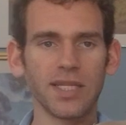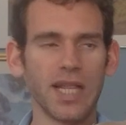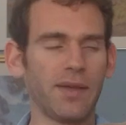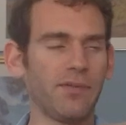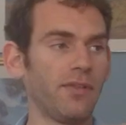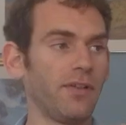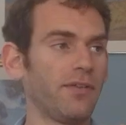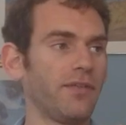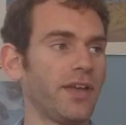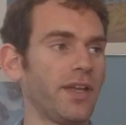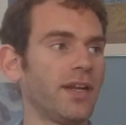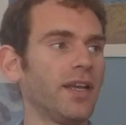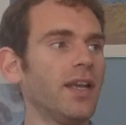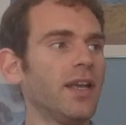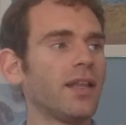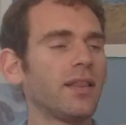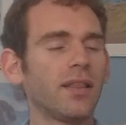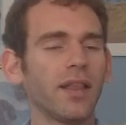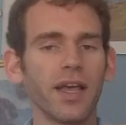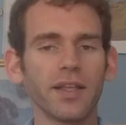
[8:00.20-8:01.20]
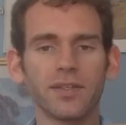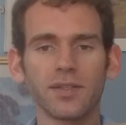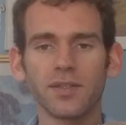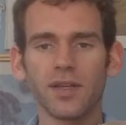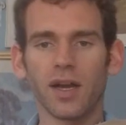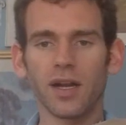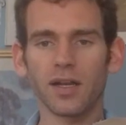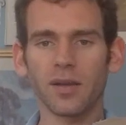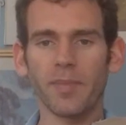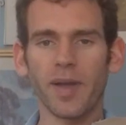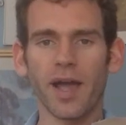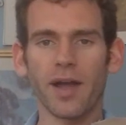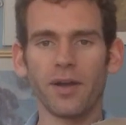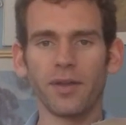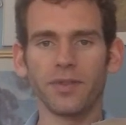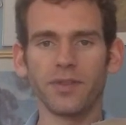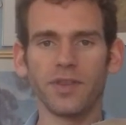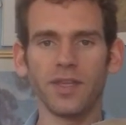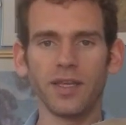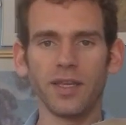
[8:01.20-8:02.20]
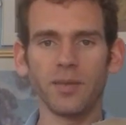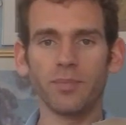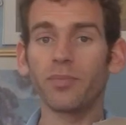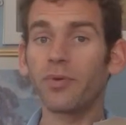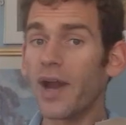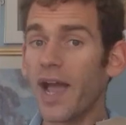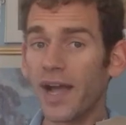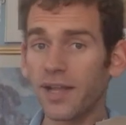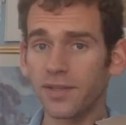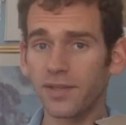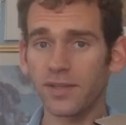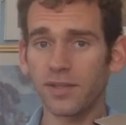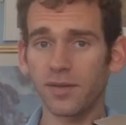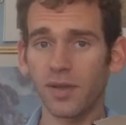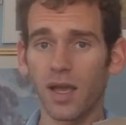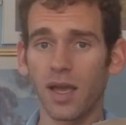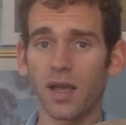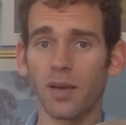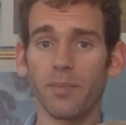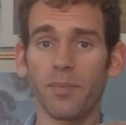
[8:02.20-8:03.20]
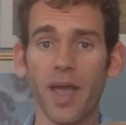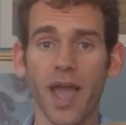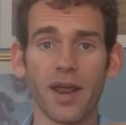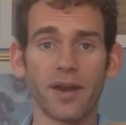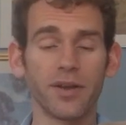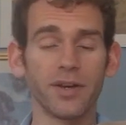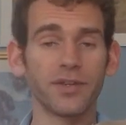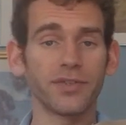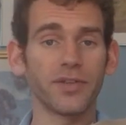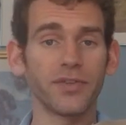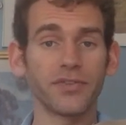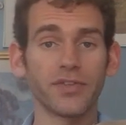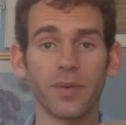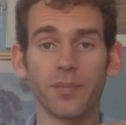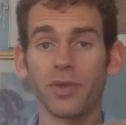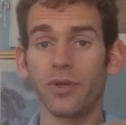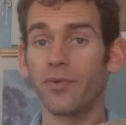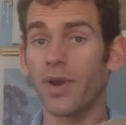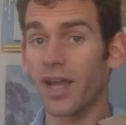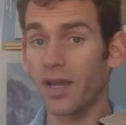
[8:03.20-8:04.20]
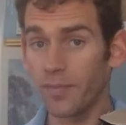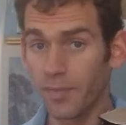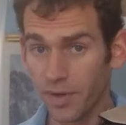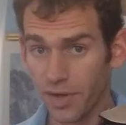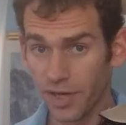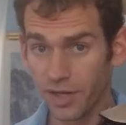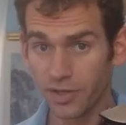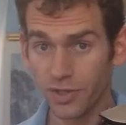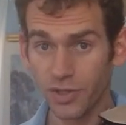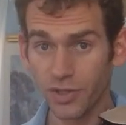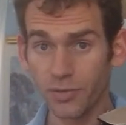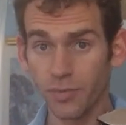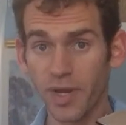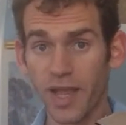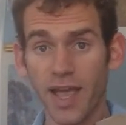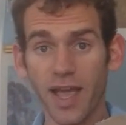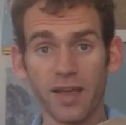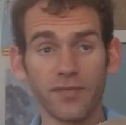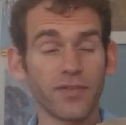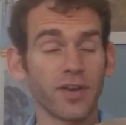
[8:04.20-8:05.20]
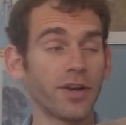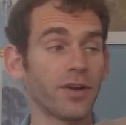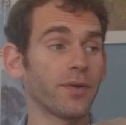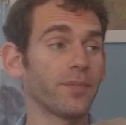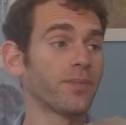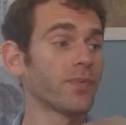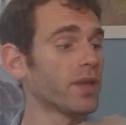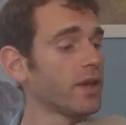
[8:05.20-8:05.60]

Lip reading: level of it. Let's talk about the practice patterns and some of the recommendations we have here.